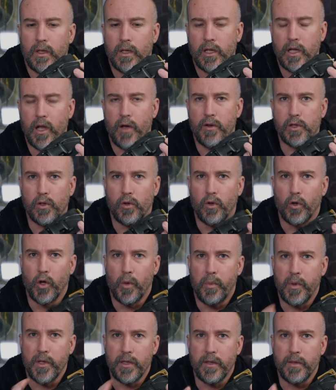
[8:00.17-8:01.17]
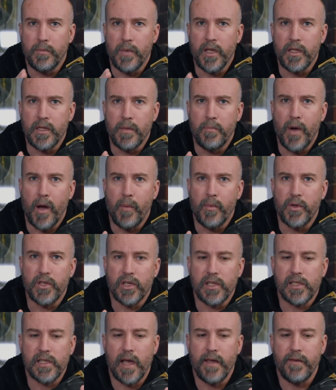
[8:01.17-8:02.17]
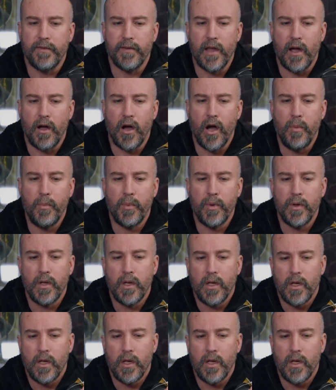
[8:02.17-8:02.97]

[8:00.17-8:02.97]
close it all up, and your bombers, you're safe for that up.